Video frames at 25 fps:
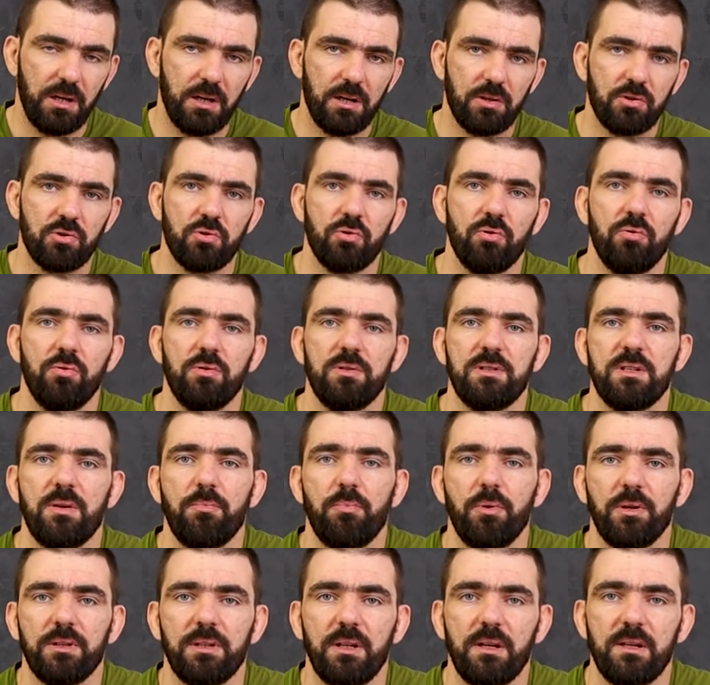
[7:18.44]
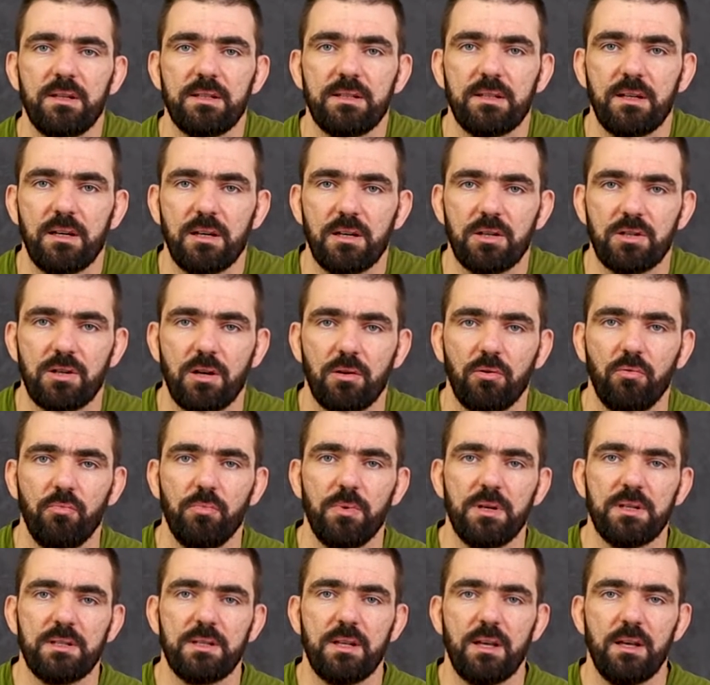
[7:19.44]
The ganache can be left as
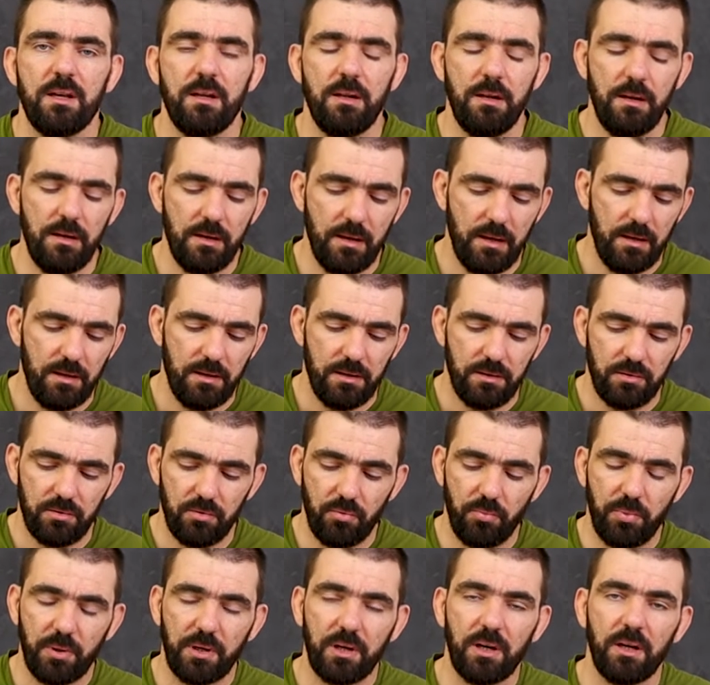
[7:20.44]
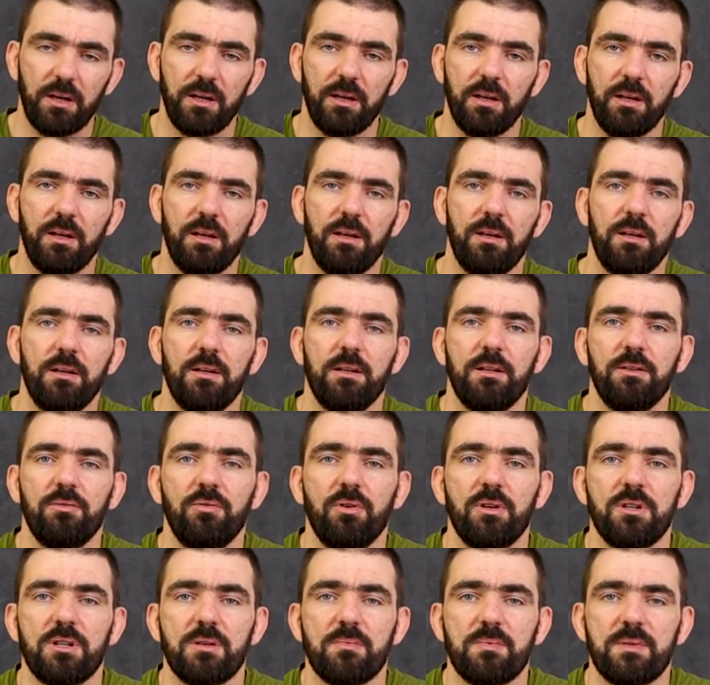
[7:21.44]
is, and we will
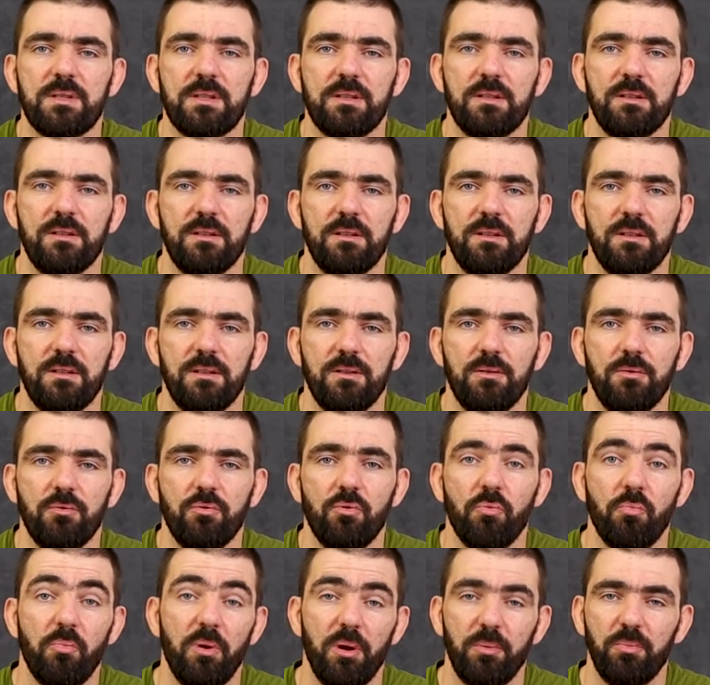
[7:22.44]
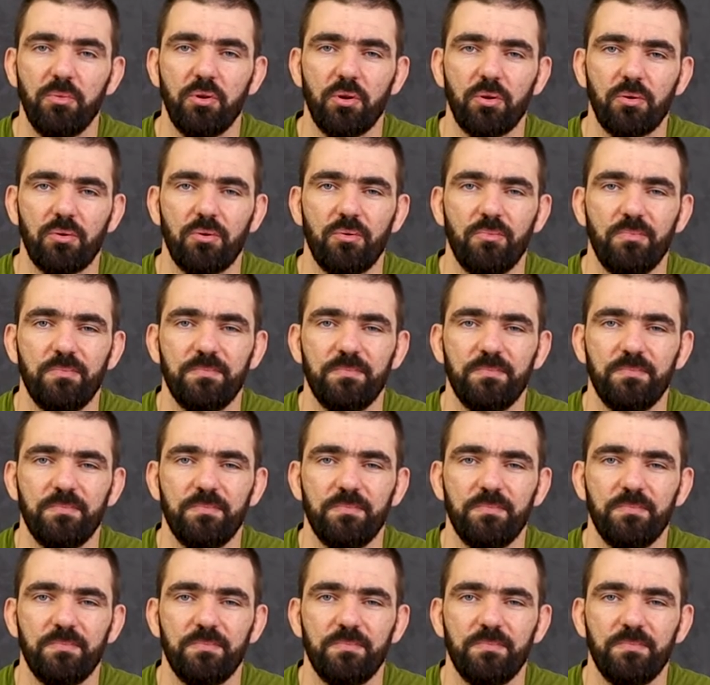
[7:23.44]
come back to fill the cake.